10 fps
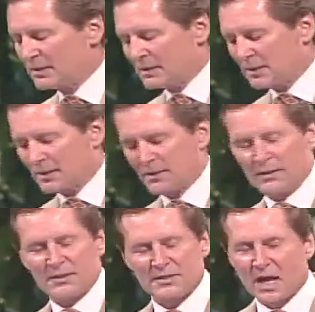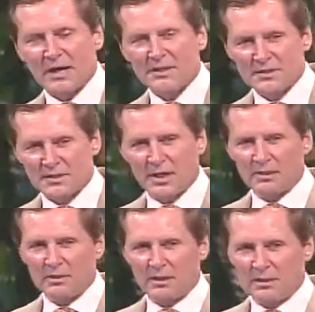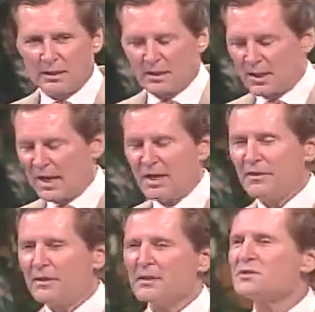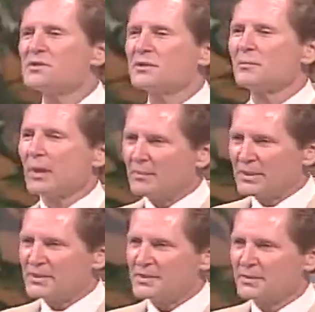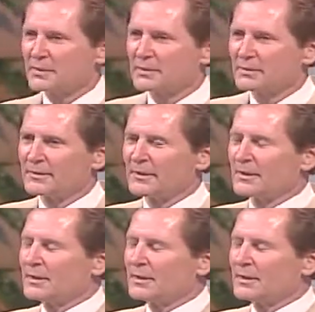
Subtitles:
And the sign said, "Atheist Puppies."